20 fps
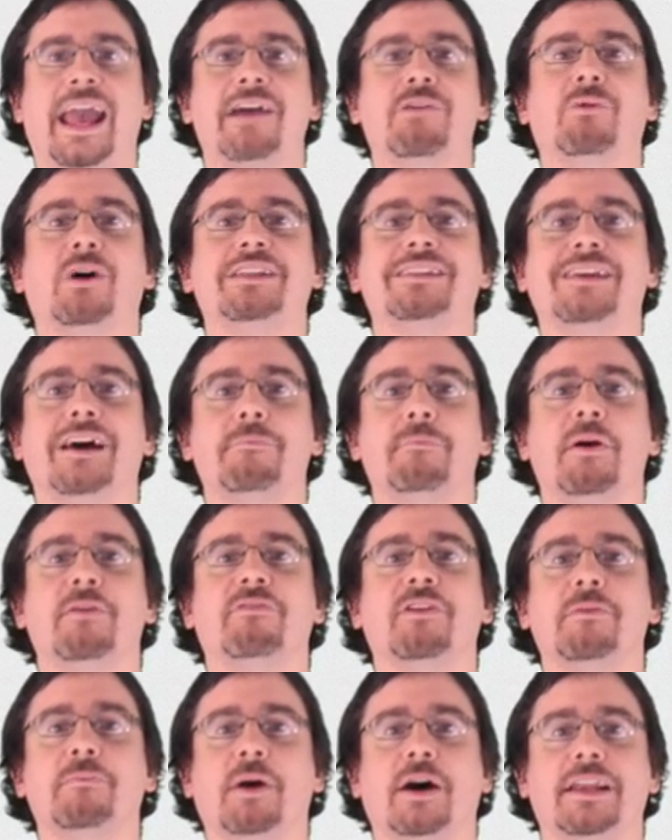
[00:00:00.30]
Hey, what's up
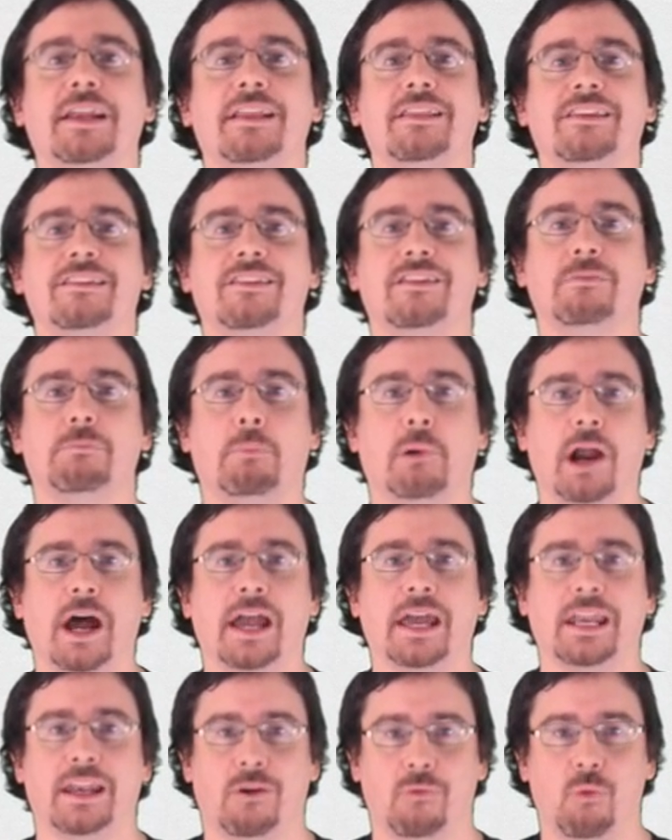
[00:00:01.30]
everybody? This is
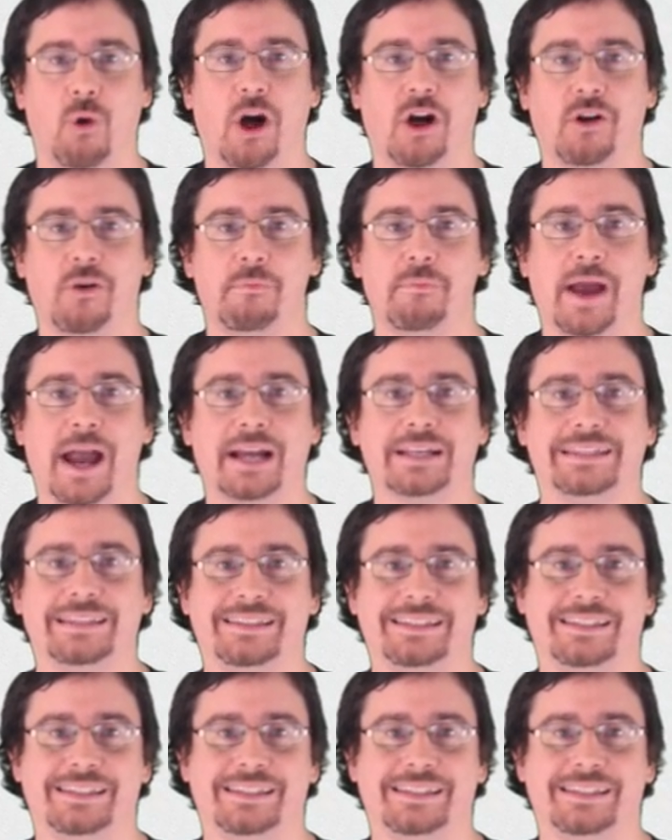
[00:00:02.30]
Brian and welcome back to